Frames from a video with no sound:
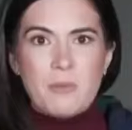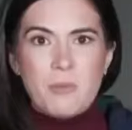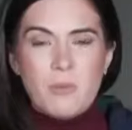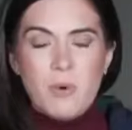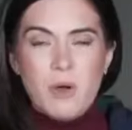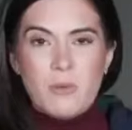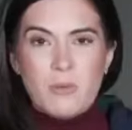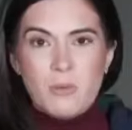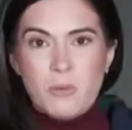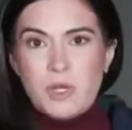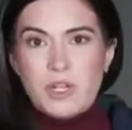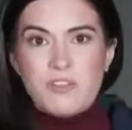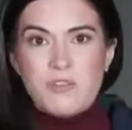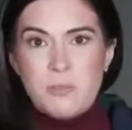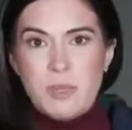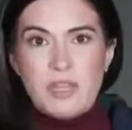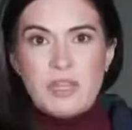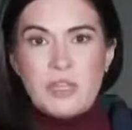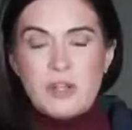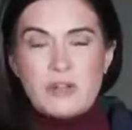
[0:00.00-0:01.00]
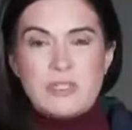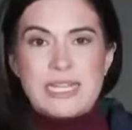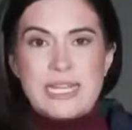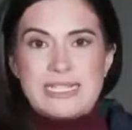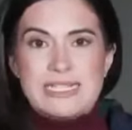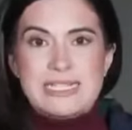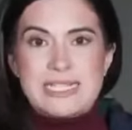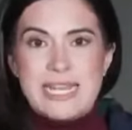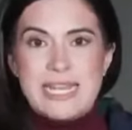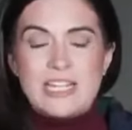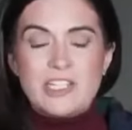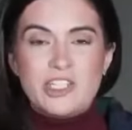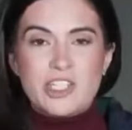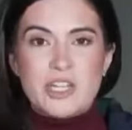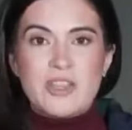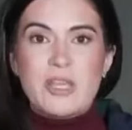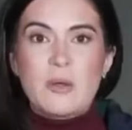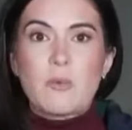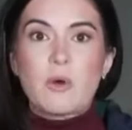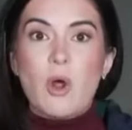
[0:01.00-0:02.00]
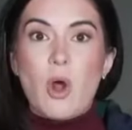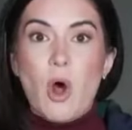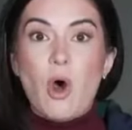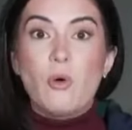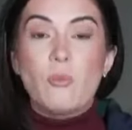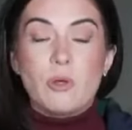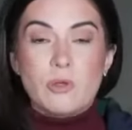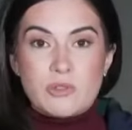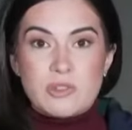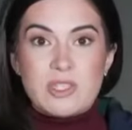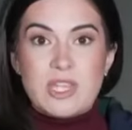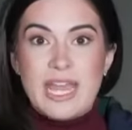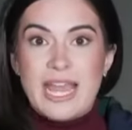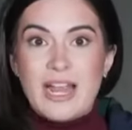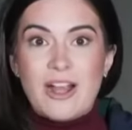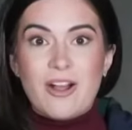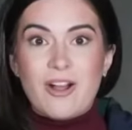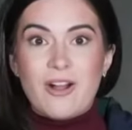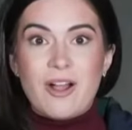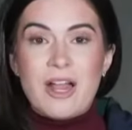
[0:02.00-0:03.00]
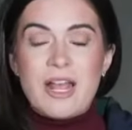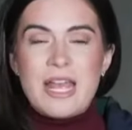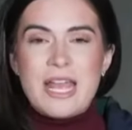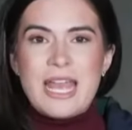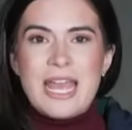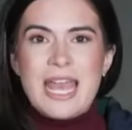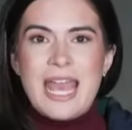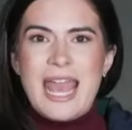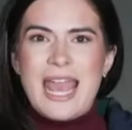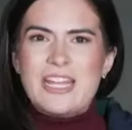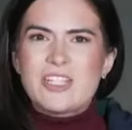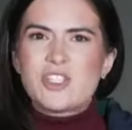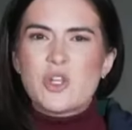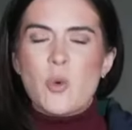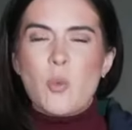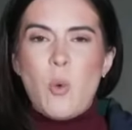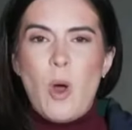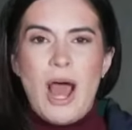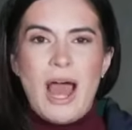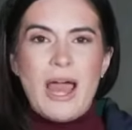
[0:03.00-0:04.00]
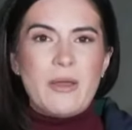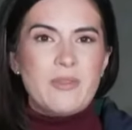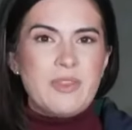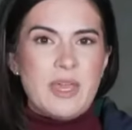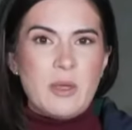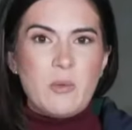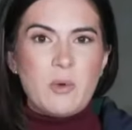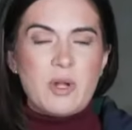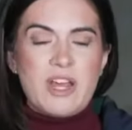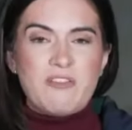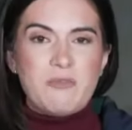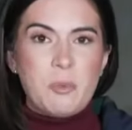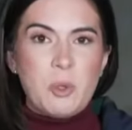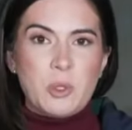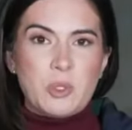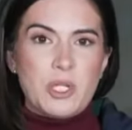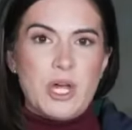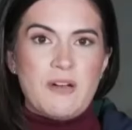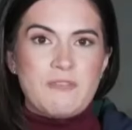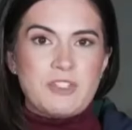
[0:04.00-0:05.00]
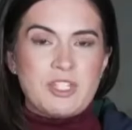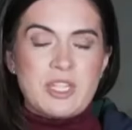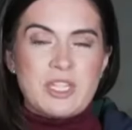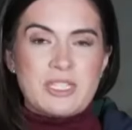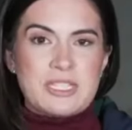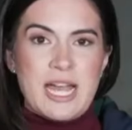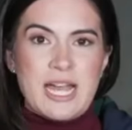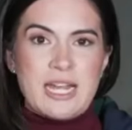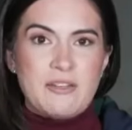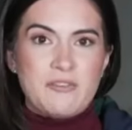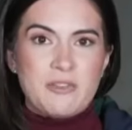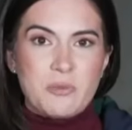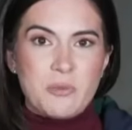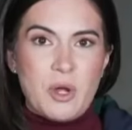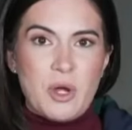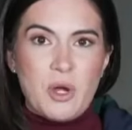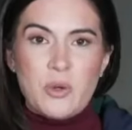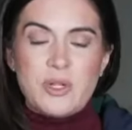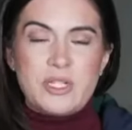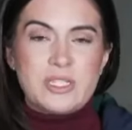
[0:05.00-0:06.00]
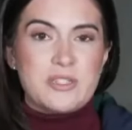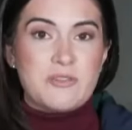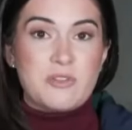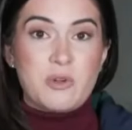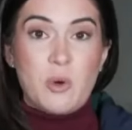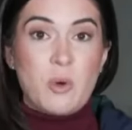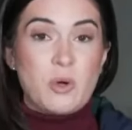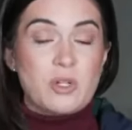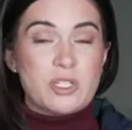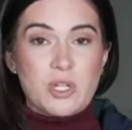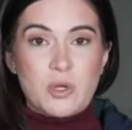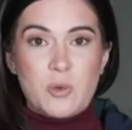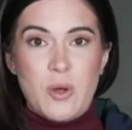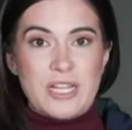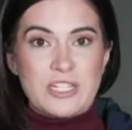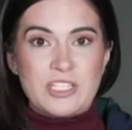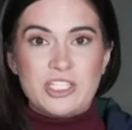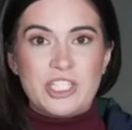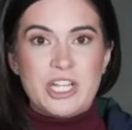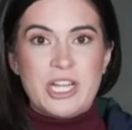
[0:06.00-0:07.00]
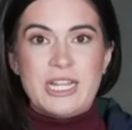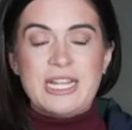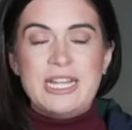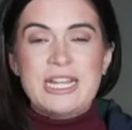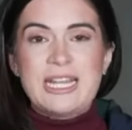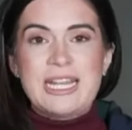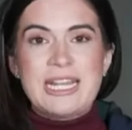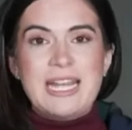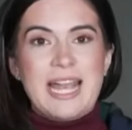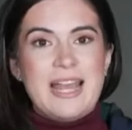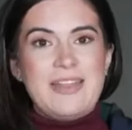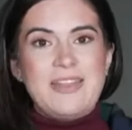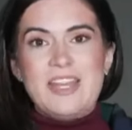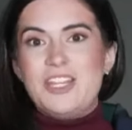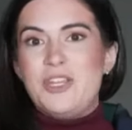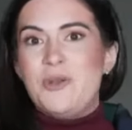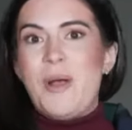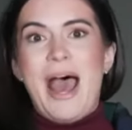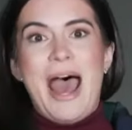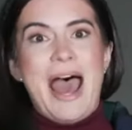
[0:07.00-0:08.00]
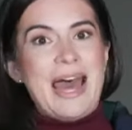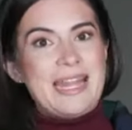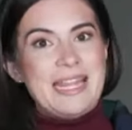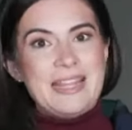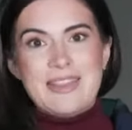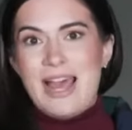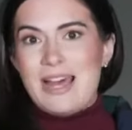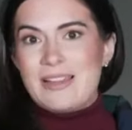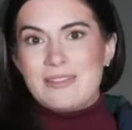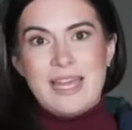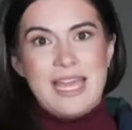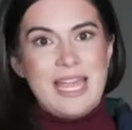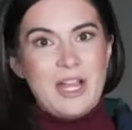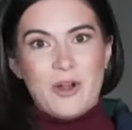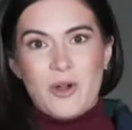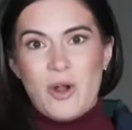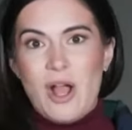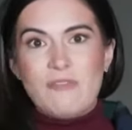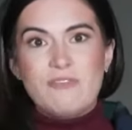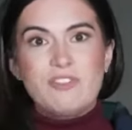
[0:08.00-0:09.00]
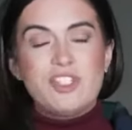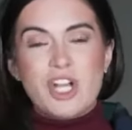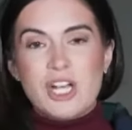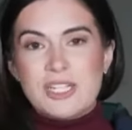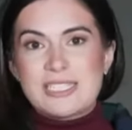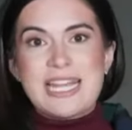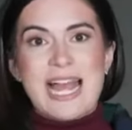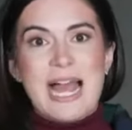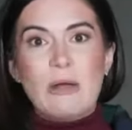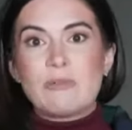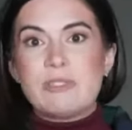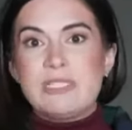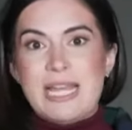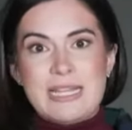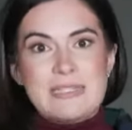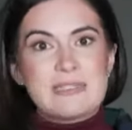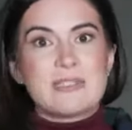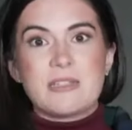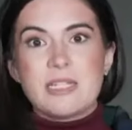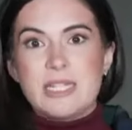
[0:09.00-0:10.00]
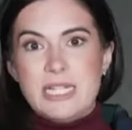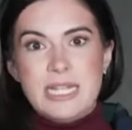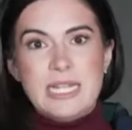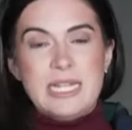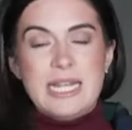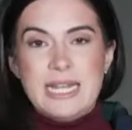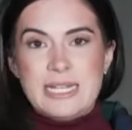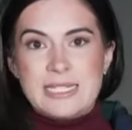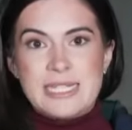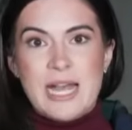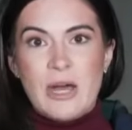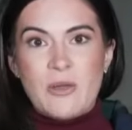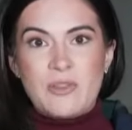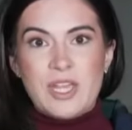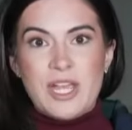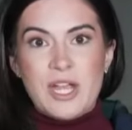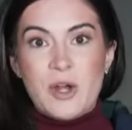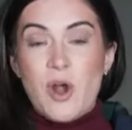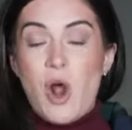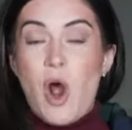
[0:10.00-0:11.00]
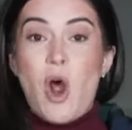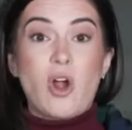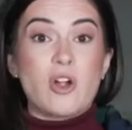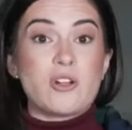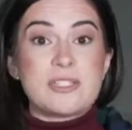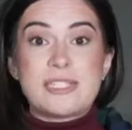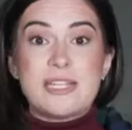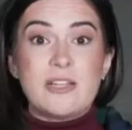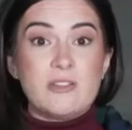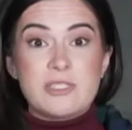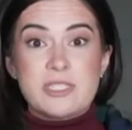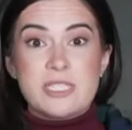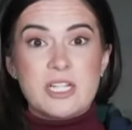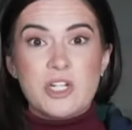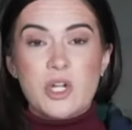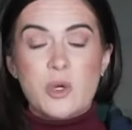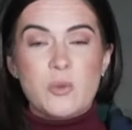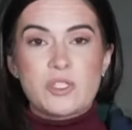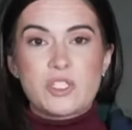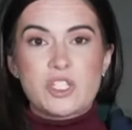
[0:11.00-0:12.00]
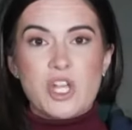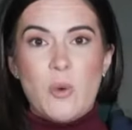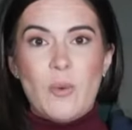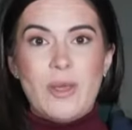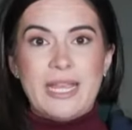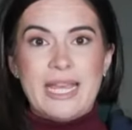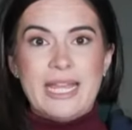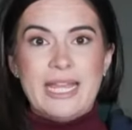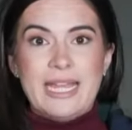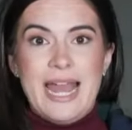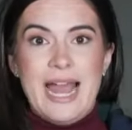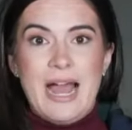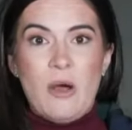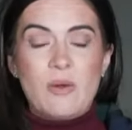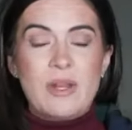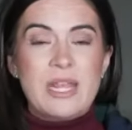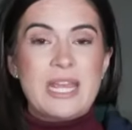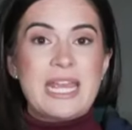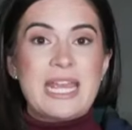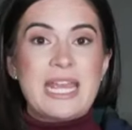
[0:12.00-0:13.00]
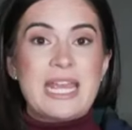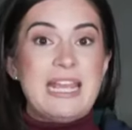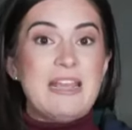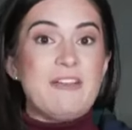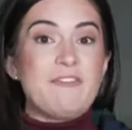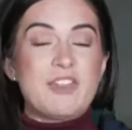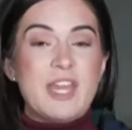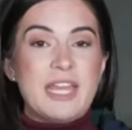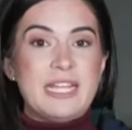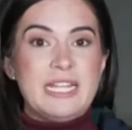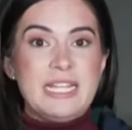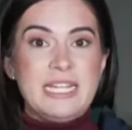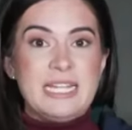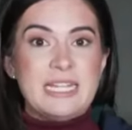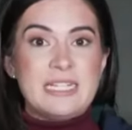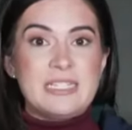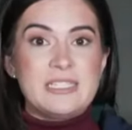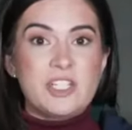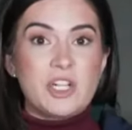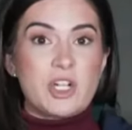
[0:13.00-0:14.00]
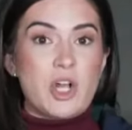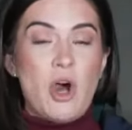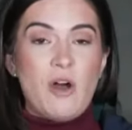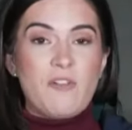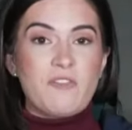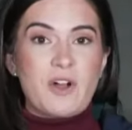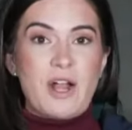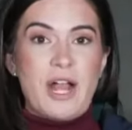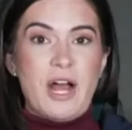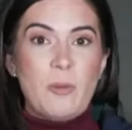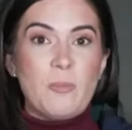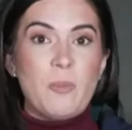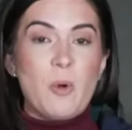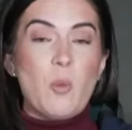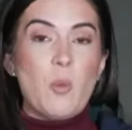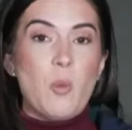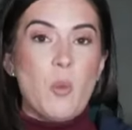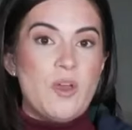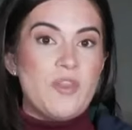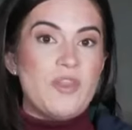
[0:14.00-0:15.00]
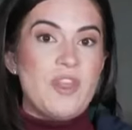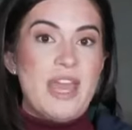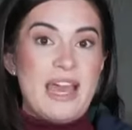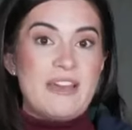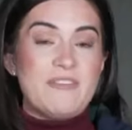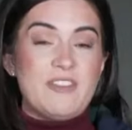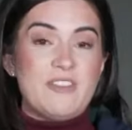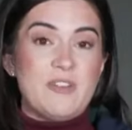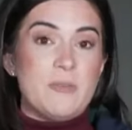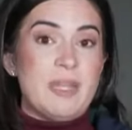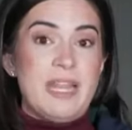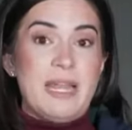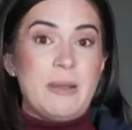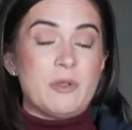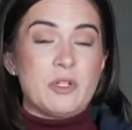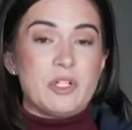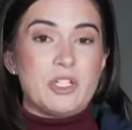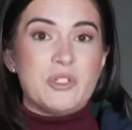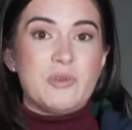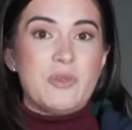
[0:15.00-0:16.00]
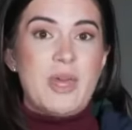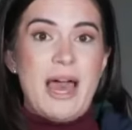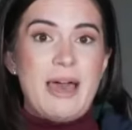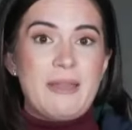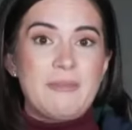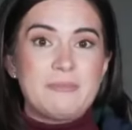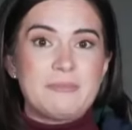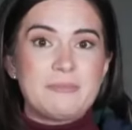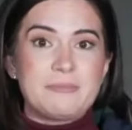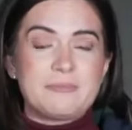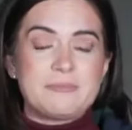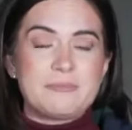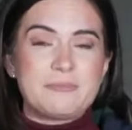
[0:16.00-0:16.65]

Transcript: what would have been their destination. They were almost there. And so why they would have pulled off to the side of the road is, of course, a question. And then you add in that layer of just how desolate it is out there. Our cell signal was going in and out if they needed to call for help, would they have even been able to do that? Mm.